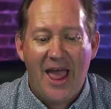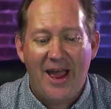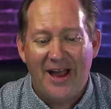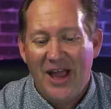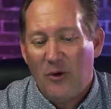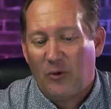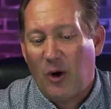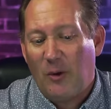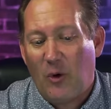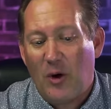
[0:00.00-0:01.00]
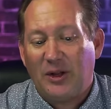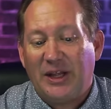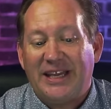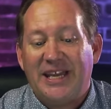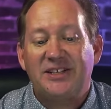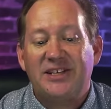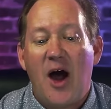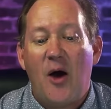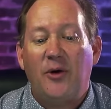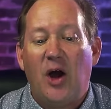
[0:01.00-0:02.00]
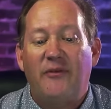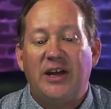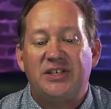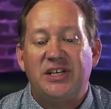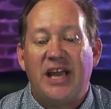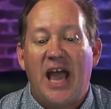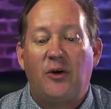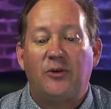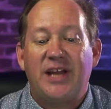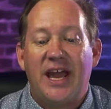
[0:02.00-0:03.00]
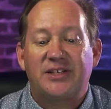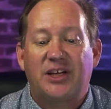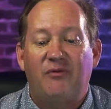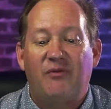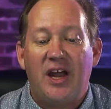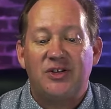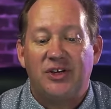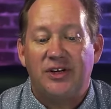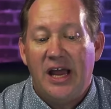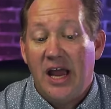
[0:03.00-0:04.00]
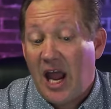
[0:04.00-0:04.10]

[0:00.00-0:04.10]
were reportedly kicked out of a Seattle dance convention